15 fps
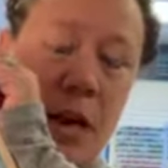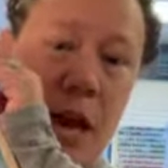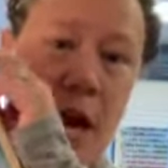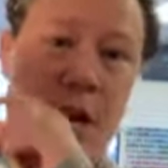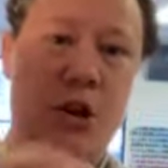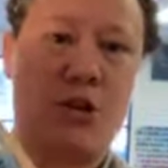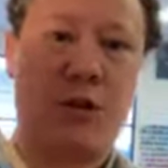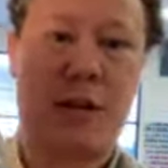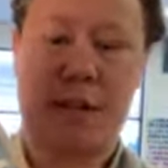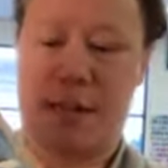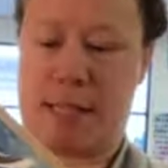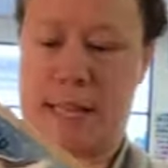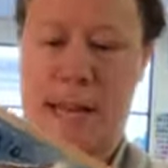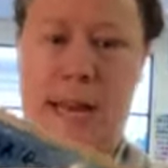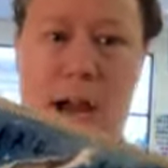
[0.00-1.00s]
And you can
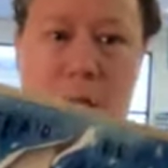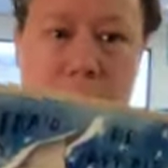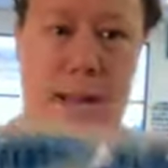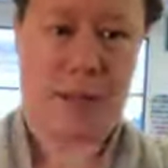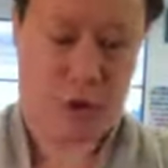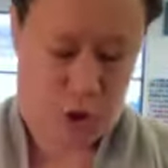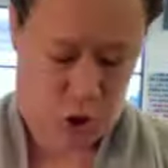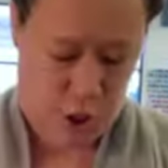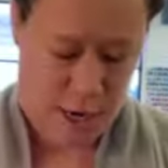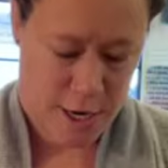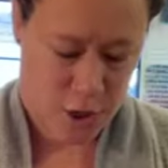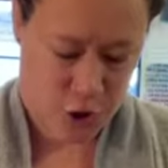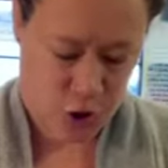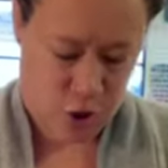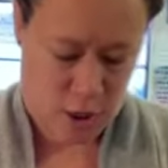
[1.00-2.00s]
see I
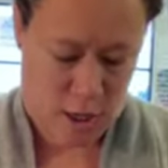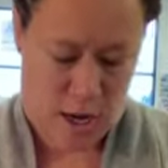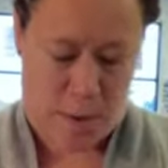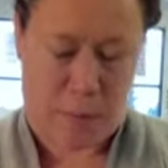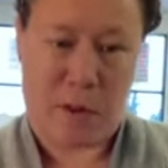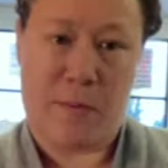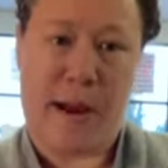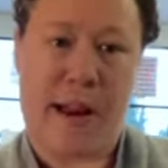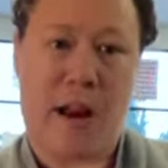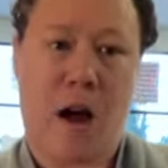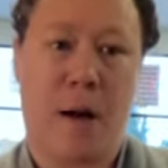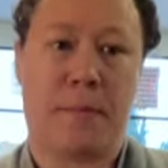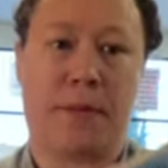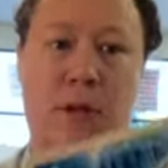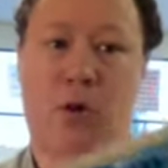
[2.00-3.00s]
changed a couple of mine
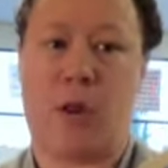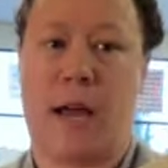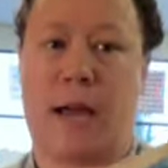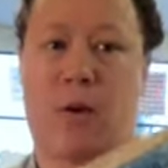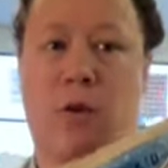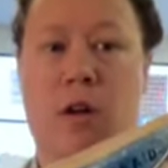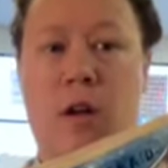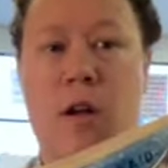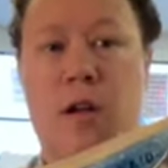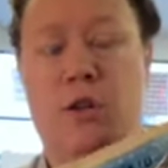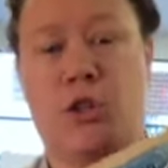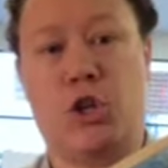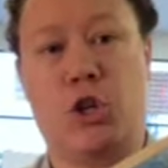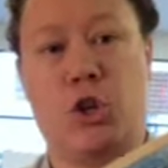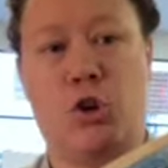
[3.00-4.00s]
up, so like
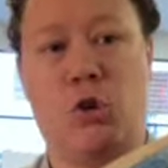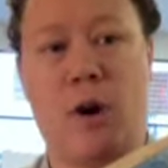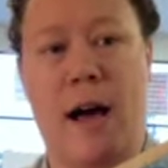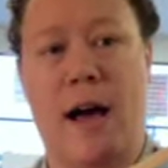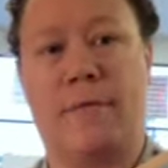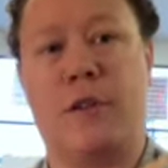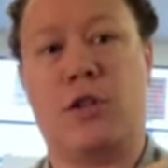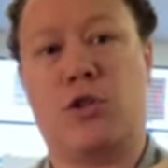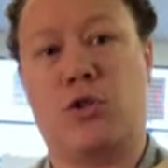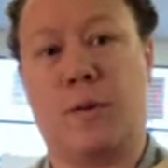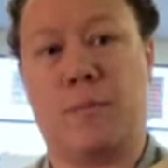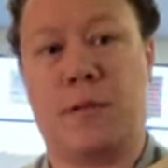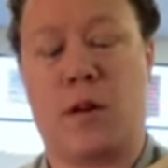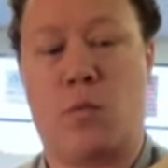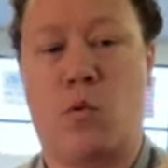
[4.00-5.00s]
2 have the
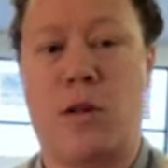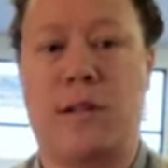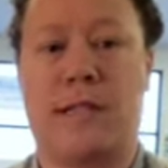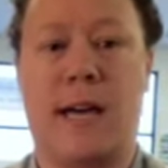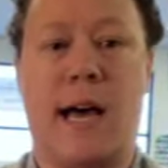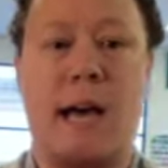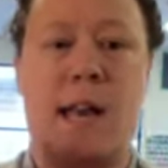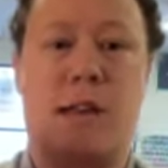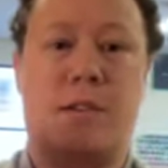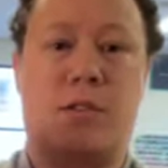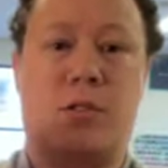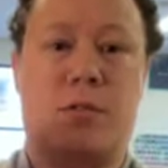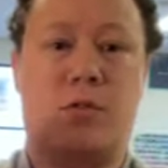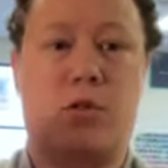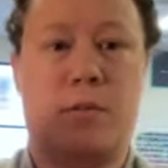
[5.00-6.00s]
strips on one side and 2
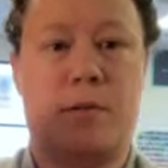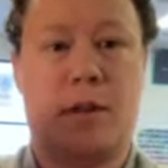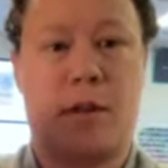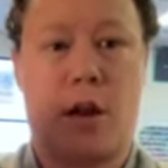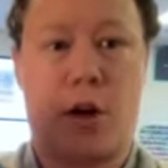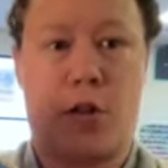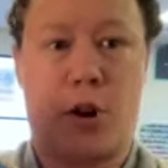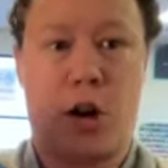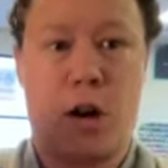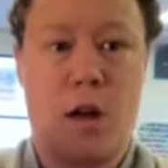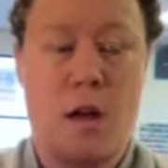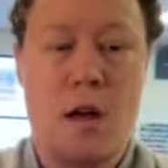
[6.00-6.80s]
have the strips on the other.